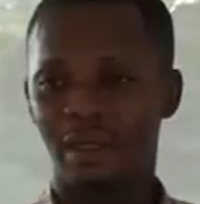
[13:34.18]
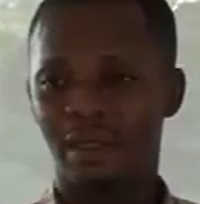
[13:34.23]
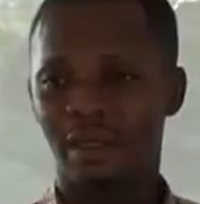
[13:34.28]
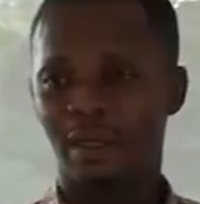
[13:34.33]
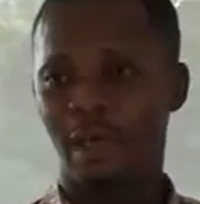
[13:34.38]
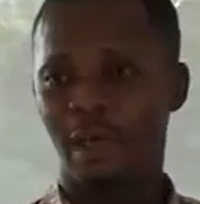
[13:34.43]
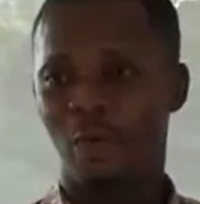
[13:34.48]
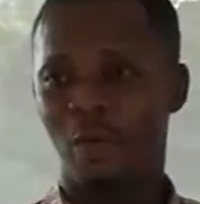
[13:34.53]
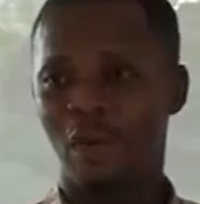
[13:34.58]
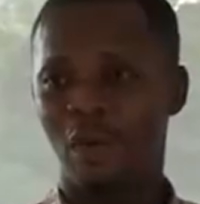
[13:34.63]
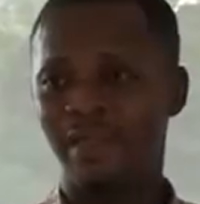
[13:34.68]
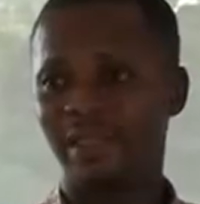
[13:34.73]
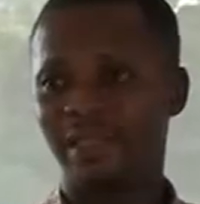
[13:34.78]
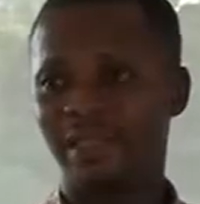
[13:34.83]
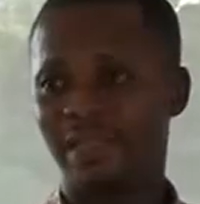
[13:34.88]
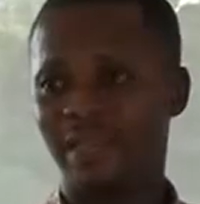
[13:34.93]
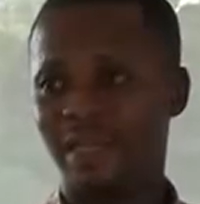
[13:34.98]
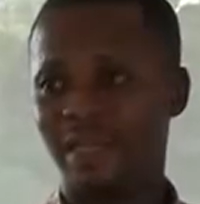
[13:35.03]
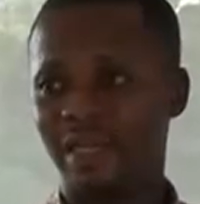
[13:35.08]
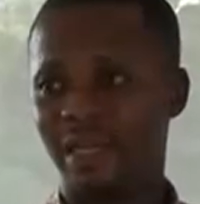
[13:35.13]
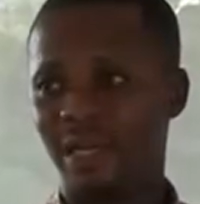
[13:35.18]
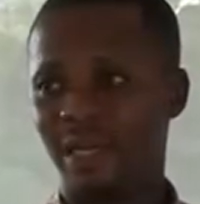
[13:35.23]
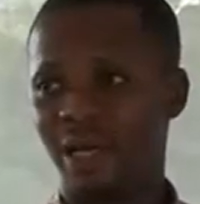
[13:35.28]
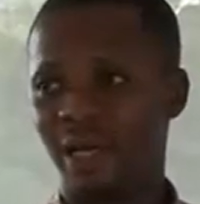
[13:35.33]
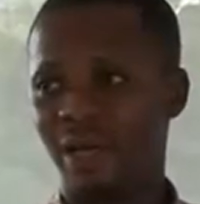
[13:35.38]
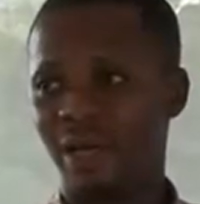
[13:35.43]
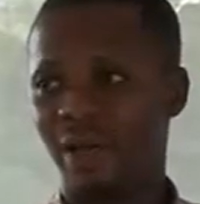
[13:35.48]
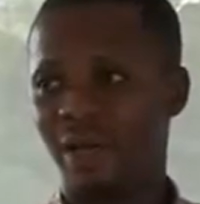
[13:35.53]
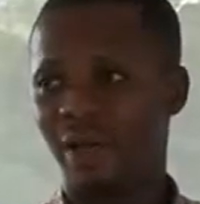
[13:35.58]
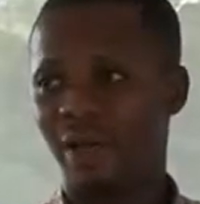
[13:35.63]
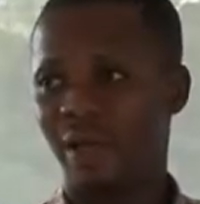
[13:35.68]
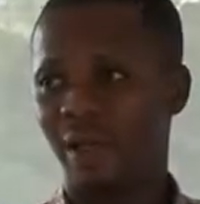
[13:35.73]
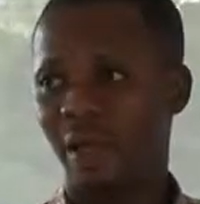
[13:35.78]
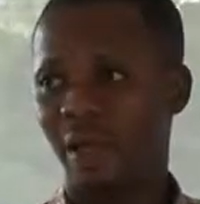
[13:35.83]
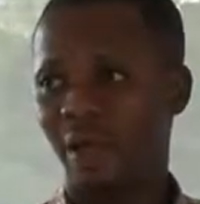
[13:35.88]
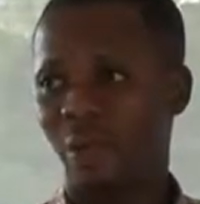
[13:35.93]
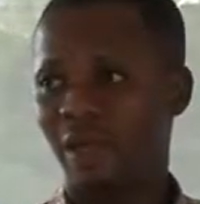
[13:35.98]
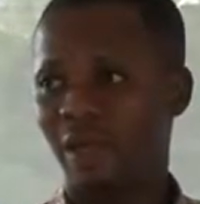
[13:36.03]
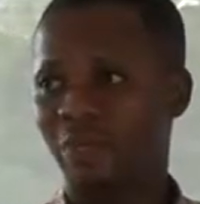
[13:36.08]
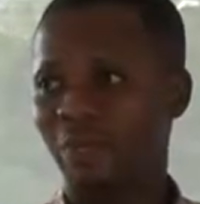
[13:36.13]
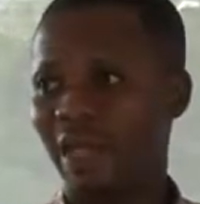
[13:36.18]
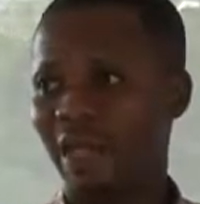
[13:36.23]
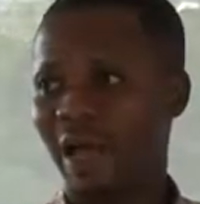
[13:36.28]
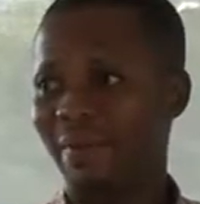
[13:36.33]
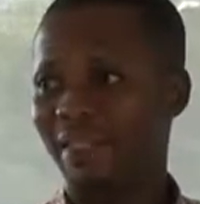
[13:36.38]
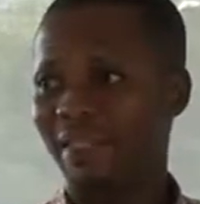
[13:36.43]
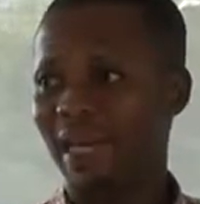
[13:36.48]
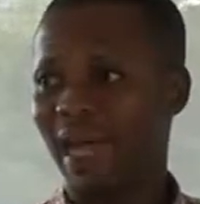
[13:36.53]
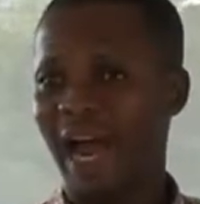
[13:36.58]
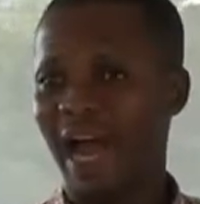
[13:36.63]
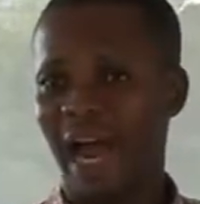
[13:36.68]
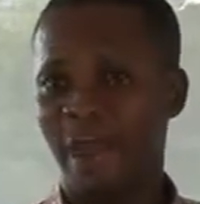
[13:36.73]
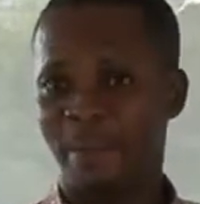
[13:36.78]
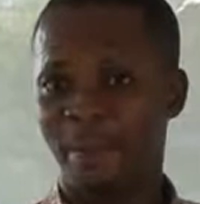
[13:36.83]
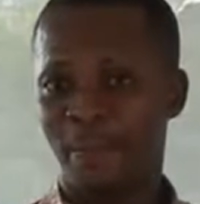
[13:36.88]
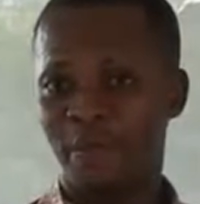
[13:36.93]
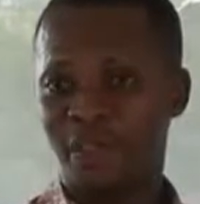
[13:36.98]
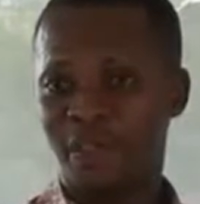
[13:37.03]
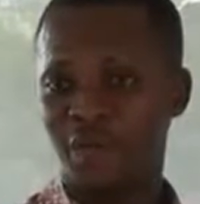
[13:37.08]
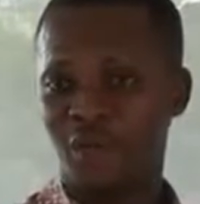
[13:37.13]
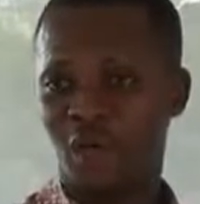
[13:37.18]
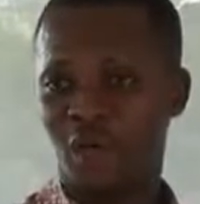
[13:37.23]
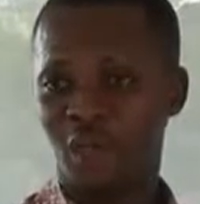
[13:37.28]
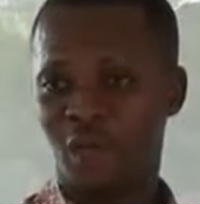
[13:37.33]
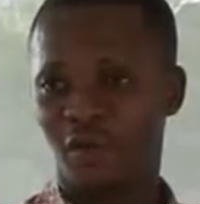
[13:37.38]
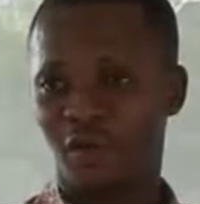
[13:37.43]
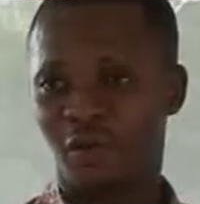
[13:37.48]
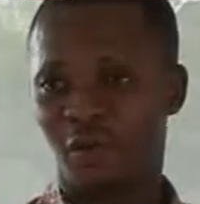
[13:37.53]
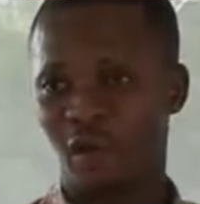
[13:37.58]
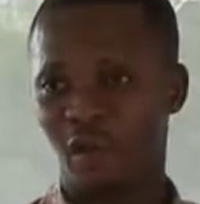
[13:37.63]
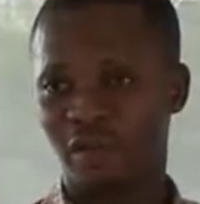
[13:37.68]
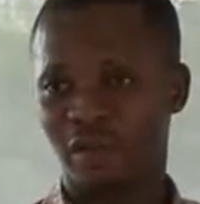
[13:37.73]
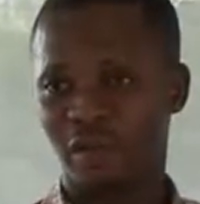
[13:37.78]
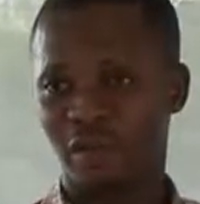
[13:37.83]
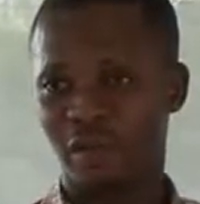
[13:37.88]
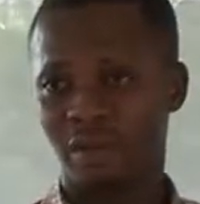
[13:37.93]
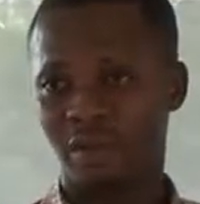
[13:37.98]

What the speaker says: the point T, which becomes the hypotenuse of what?